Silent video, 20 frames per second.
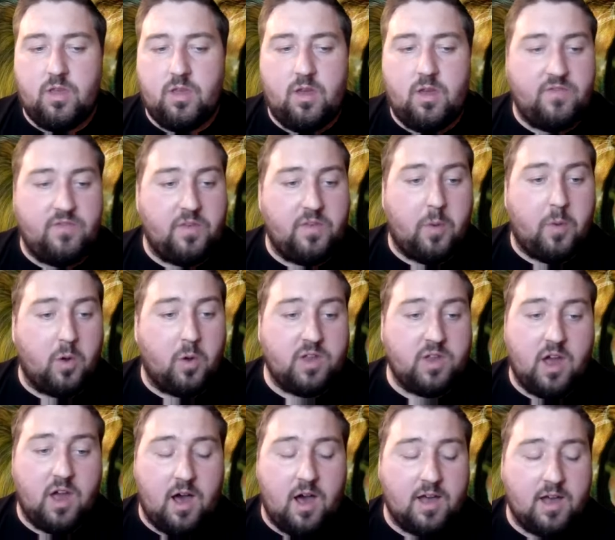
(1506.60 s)
of the
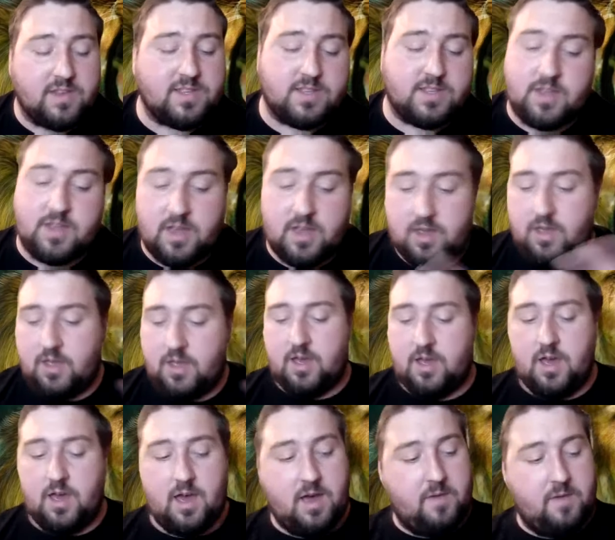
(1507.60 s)
podcast.
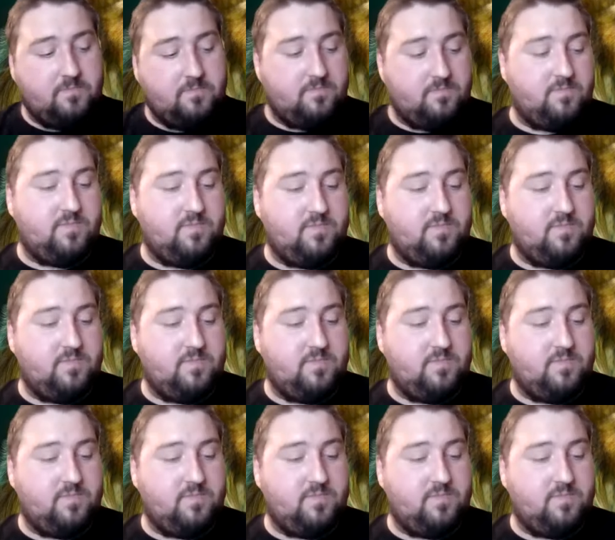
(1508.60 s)
Um,